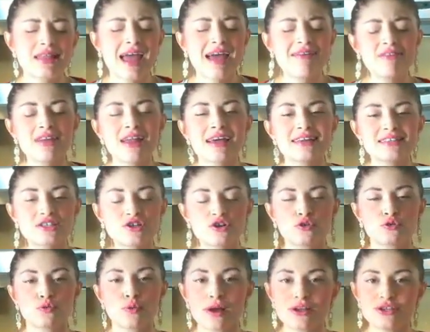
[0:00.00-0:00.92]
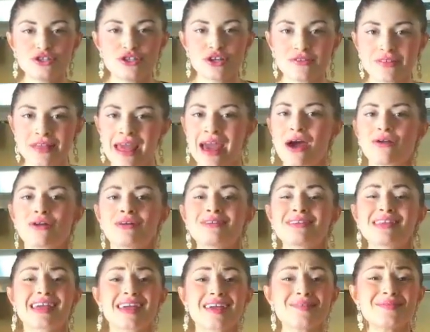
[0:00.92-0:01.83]
and they have a nice crunch on the
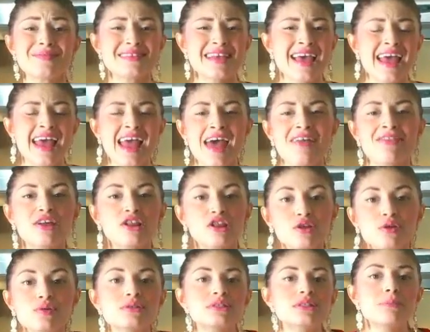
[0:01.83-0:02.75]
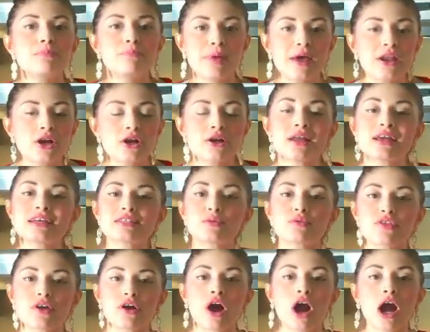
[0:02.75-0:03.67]
outer leaves, and they lose the bitterness
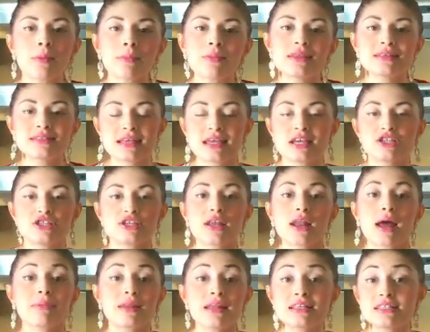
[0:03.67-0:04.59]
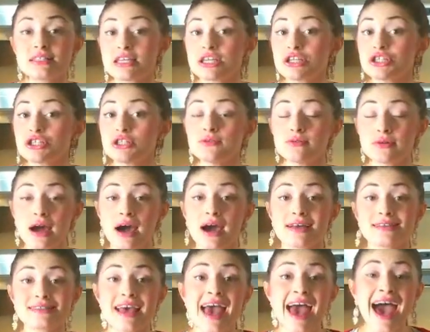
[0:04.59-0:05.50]
with the caramelization. I'm gonna teach you
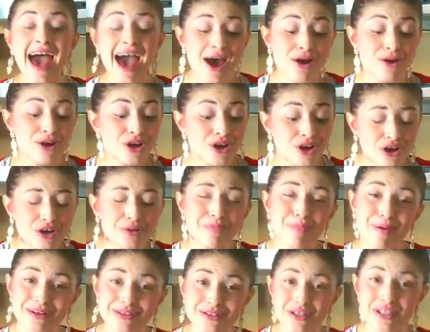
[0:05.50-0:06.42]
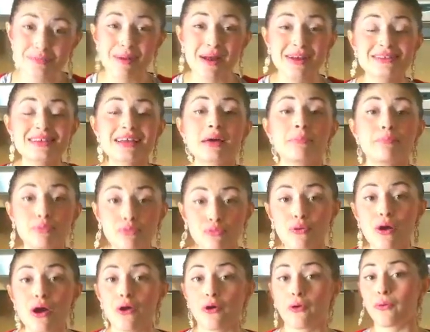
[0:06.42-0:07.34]
guys how to cook Brussels sprouts like a
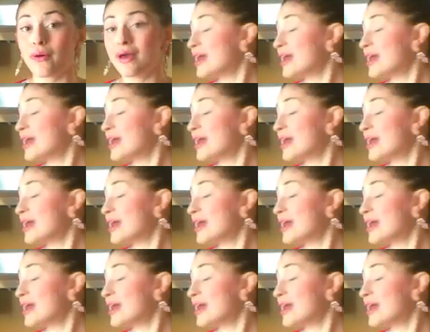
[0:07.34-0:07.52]
pro